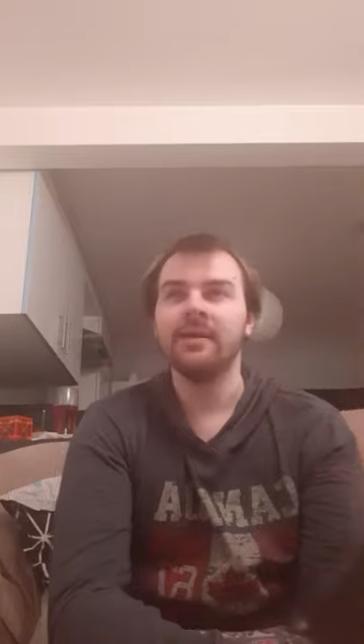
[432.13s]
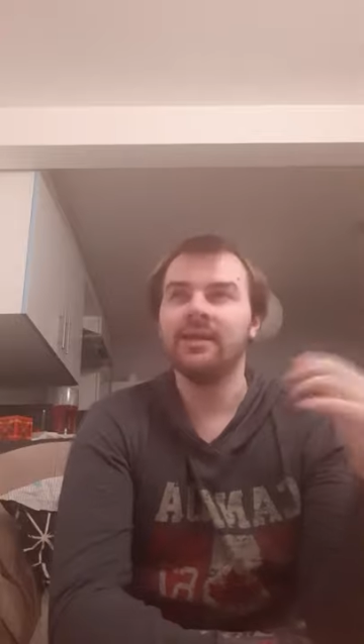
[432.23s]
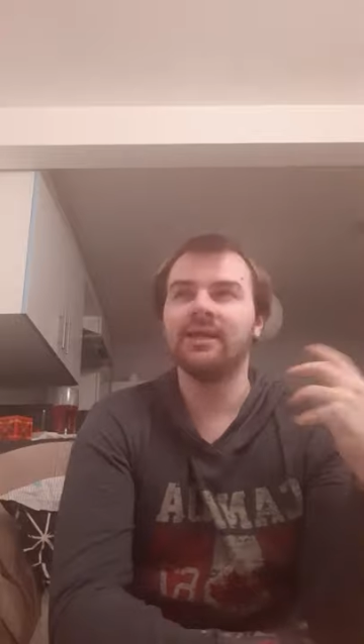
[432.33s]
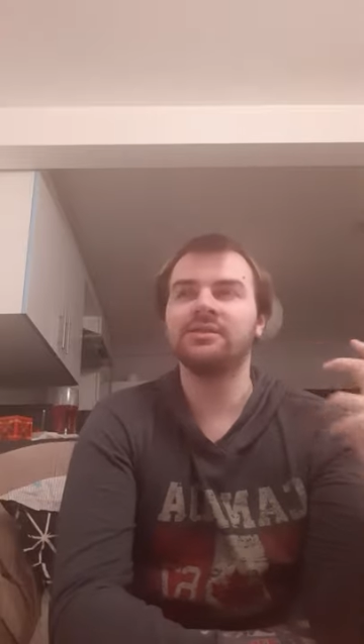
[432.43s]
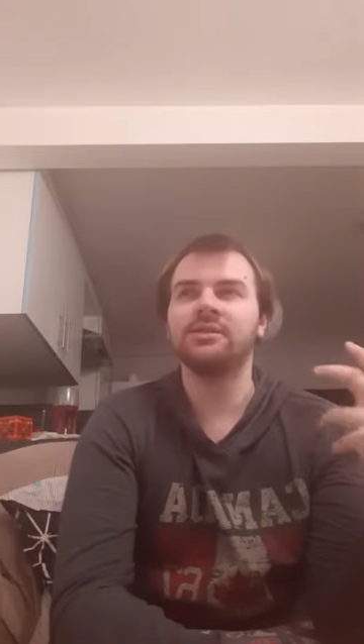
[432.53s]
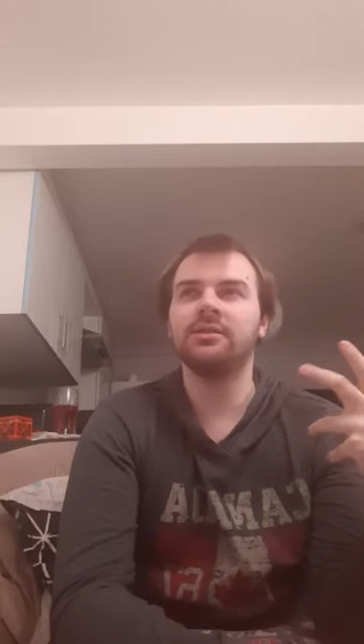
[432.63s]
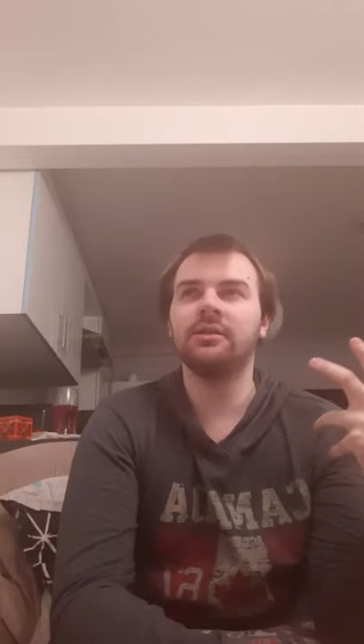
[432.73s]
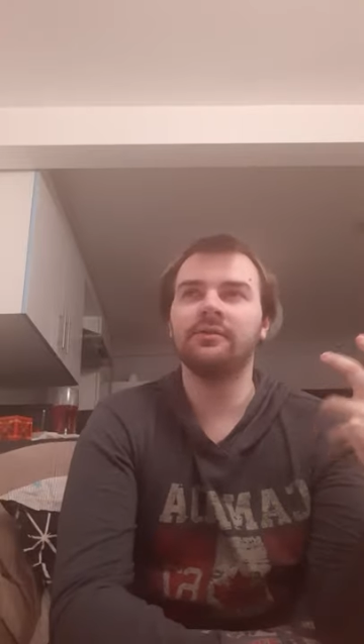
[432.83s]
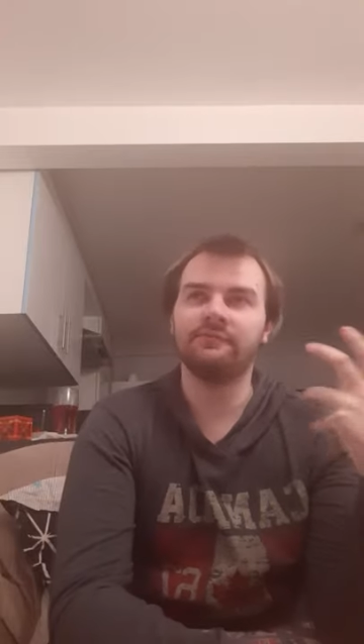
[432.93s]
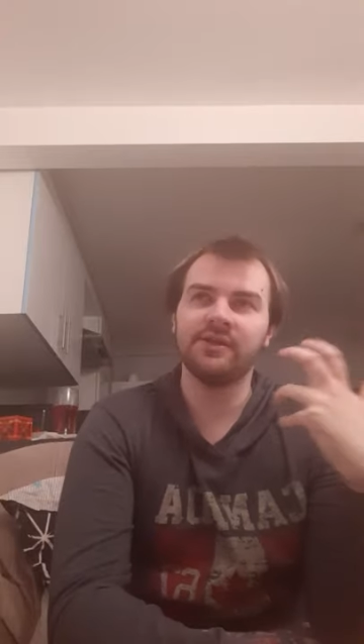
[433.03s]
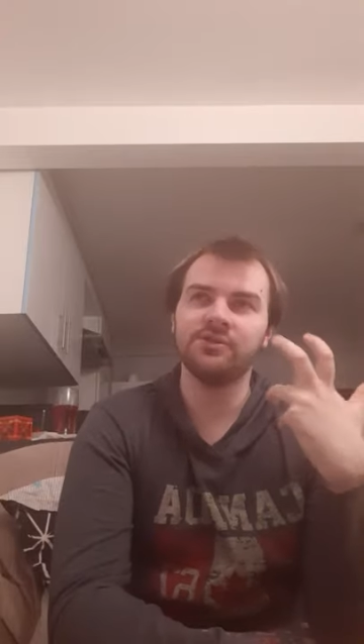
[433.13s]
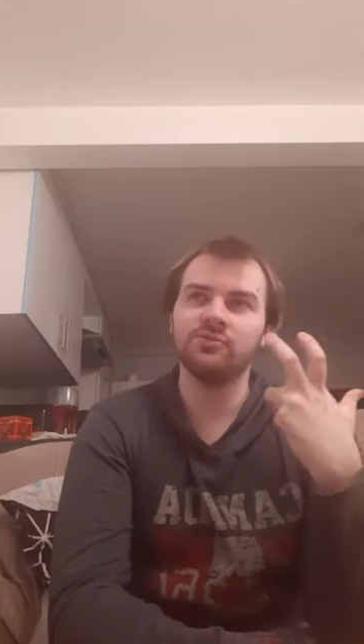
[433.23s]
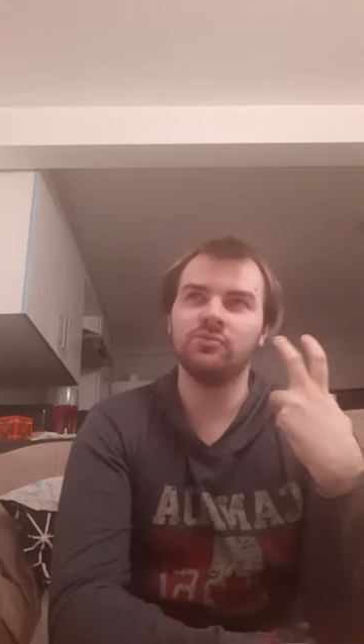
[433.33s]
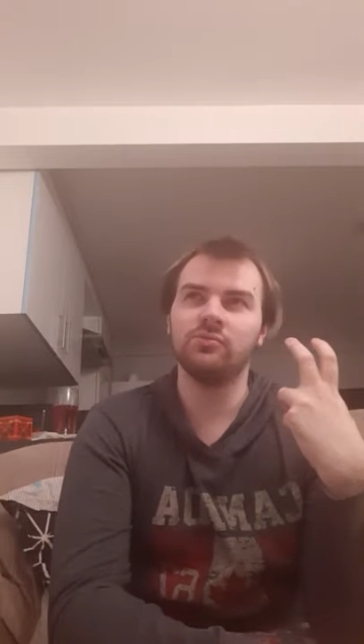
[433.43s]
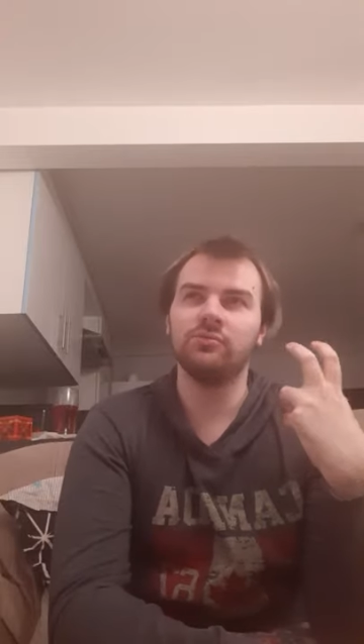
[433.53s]
he has certain like
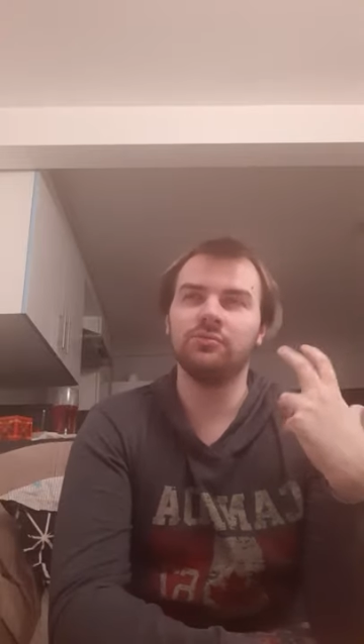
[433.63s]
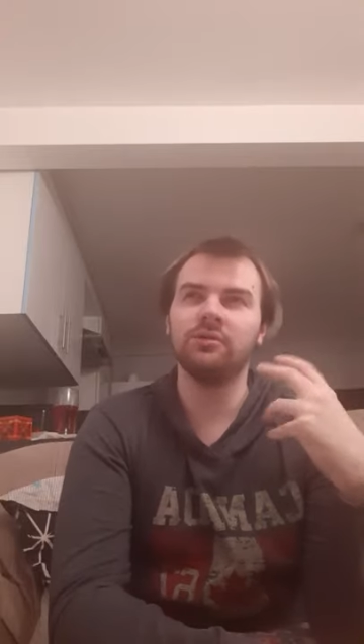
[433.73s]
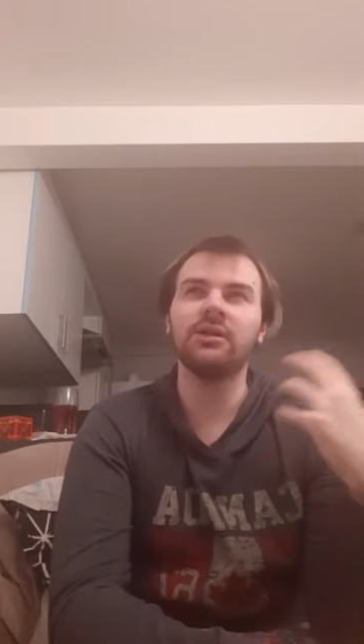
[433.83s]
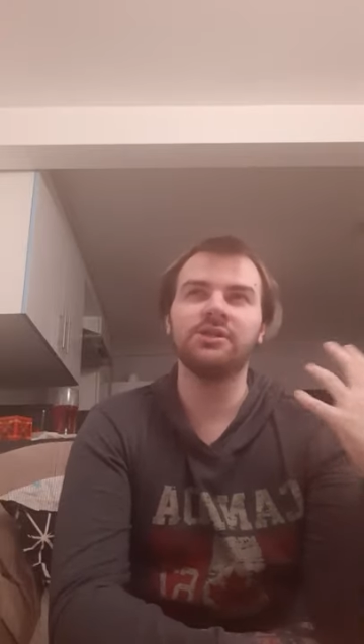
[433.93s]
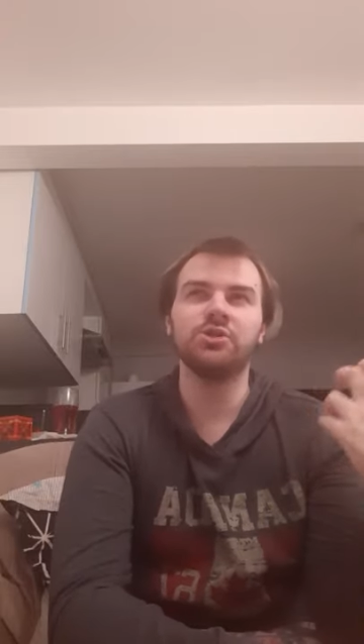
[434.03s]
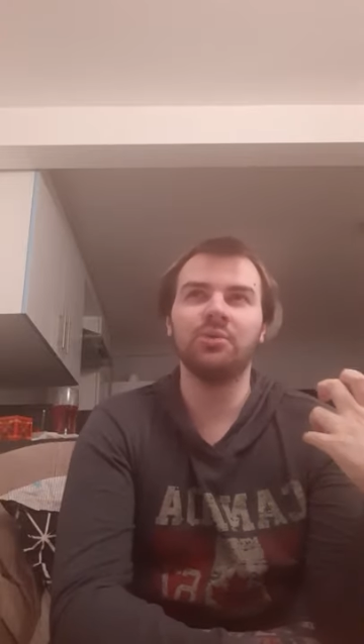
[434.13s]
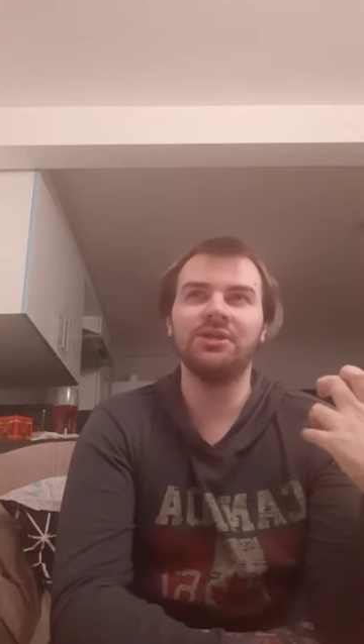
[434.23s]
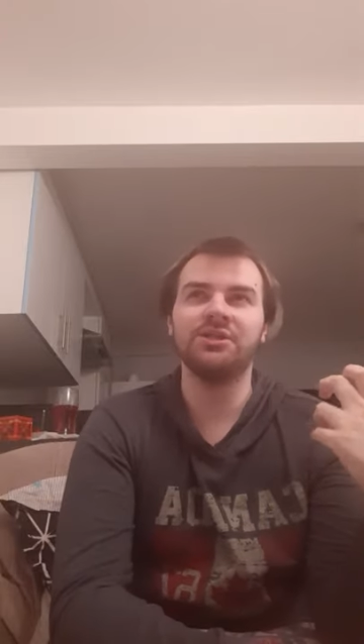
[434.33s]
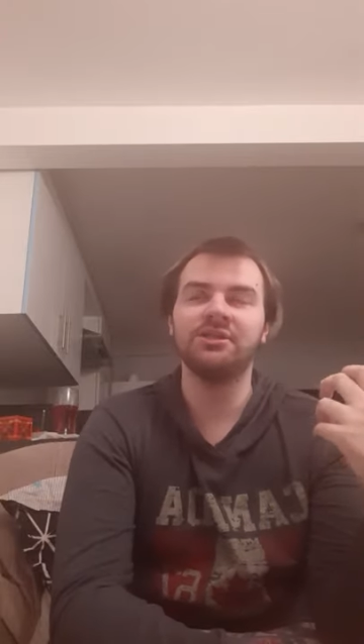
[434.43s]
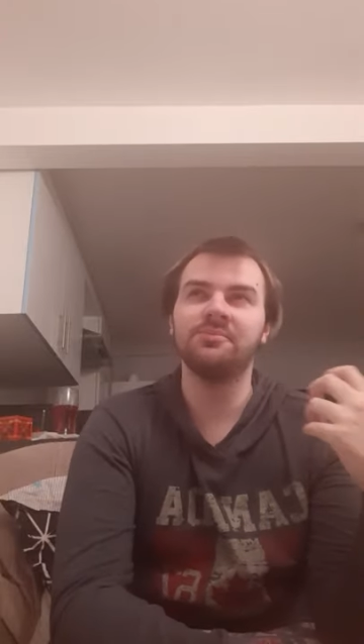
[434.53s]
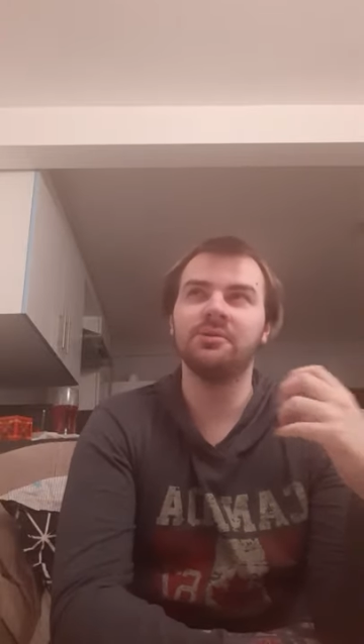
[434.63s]
facial, not like twitches,